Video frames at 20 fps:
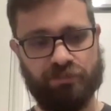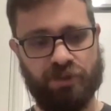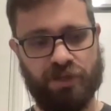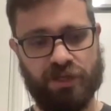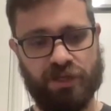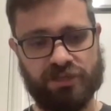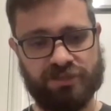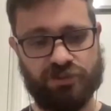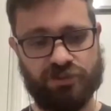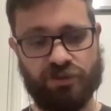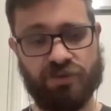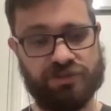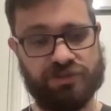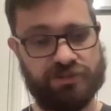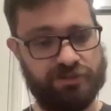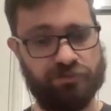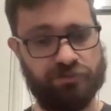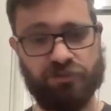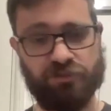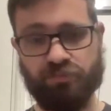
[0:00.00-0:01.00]
it's not a
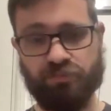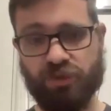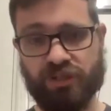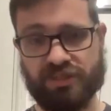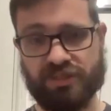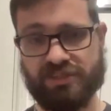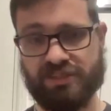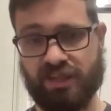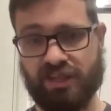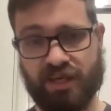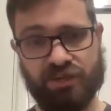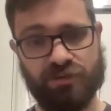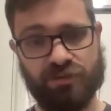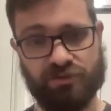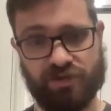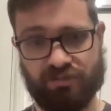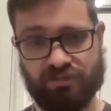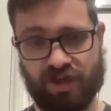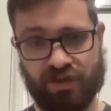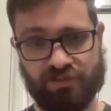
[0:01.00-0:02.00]
silver bullet to get
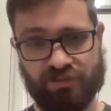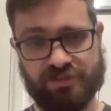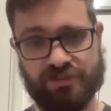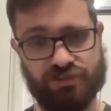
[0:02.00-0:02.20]
your emails to